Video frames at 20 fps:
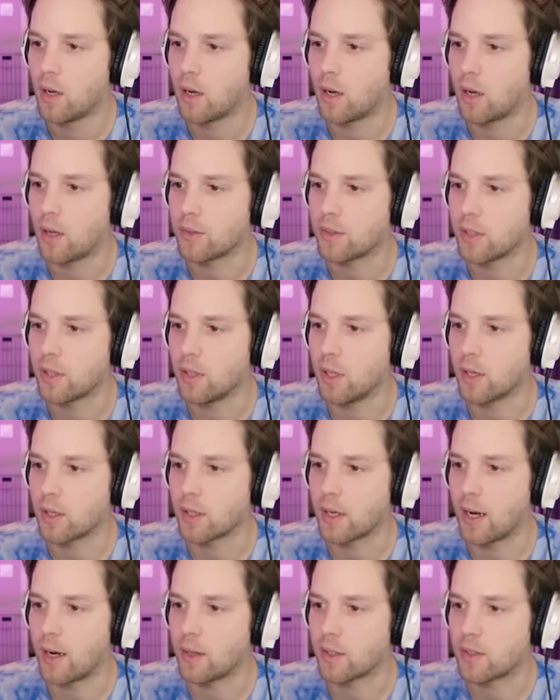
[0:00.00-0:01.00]
uh, see,
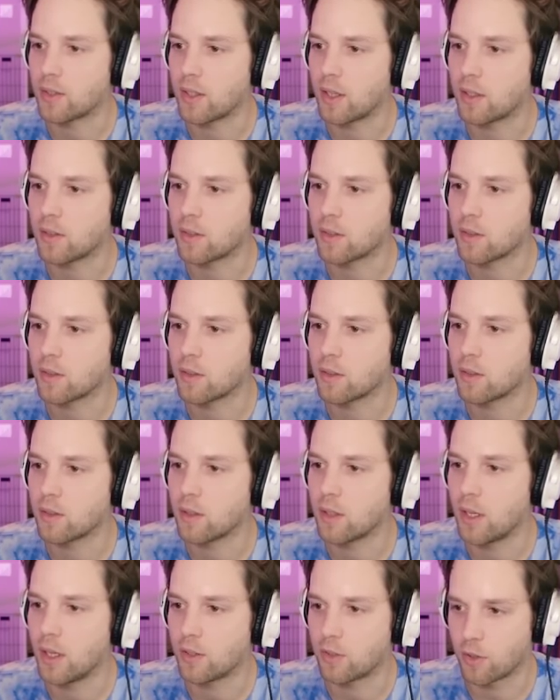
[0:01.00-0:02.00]
look, now it says
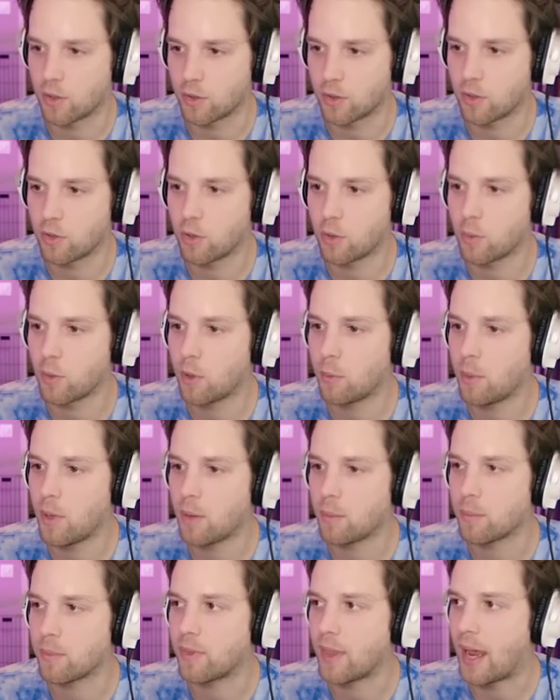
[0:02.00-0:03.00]
it turns into a real
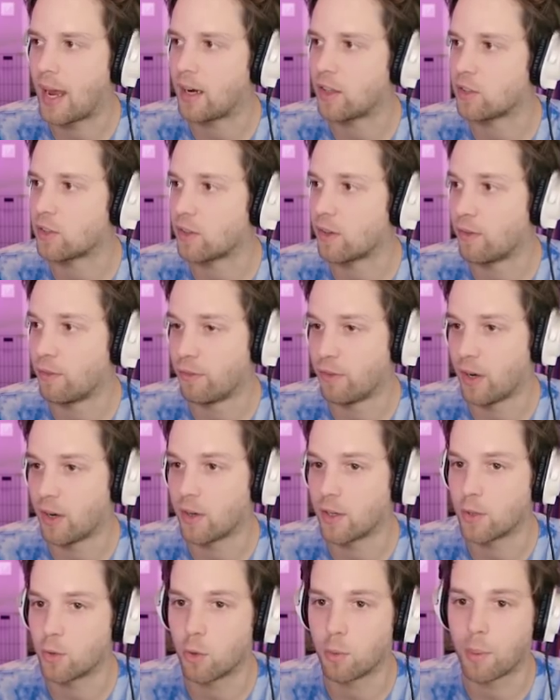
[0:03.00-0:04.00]
bomb. That is a
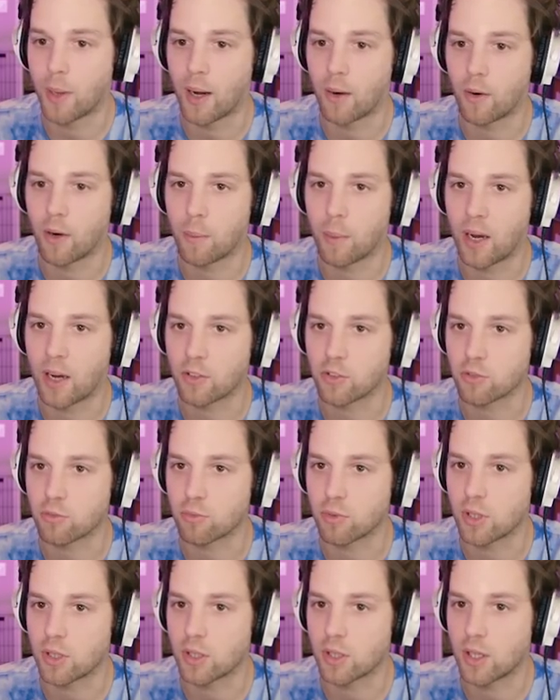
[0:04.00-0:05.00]
very cool power up. I actually
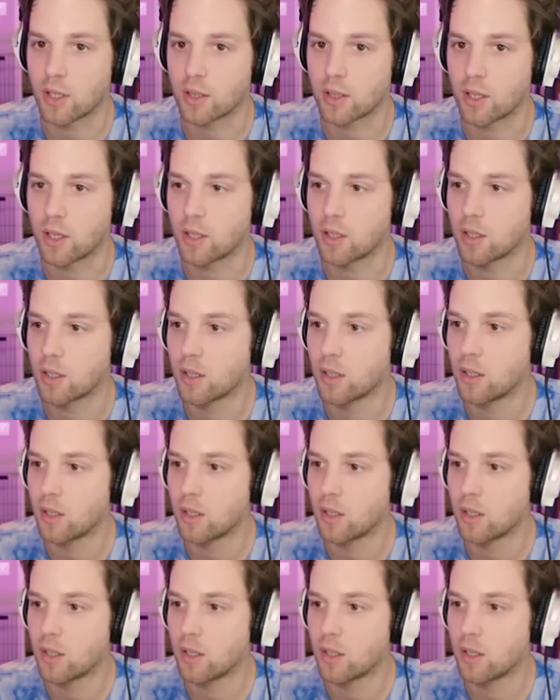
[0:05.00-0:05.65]
really like that.